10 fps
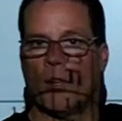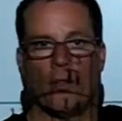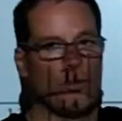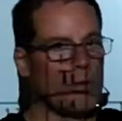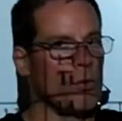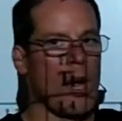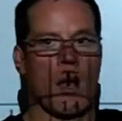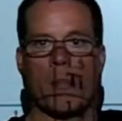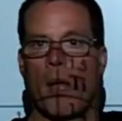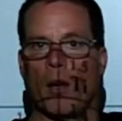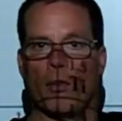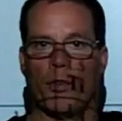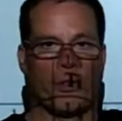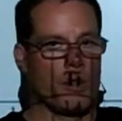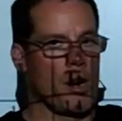as two non-metals.
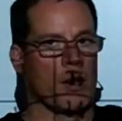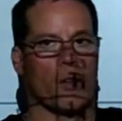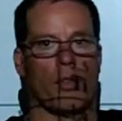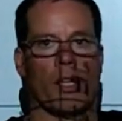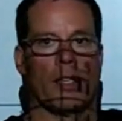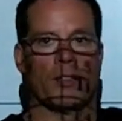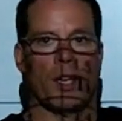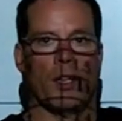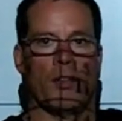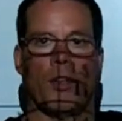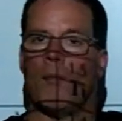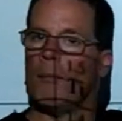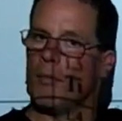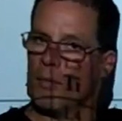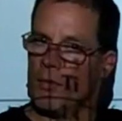They're sharing those electrons.
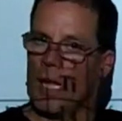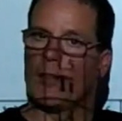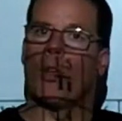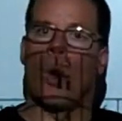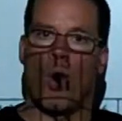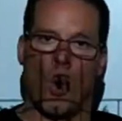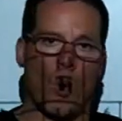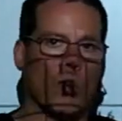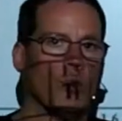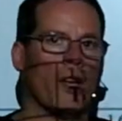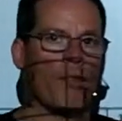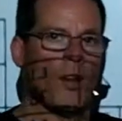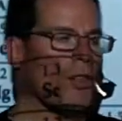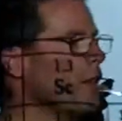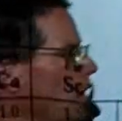That's a whole different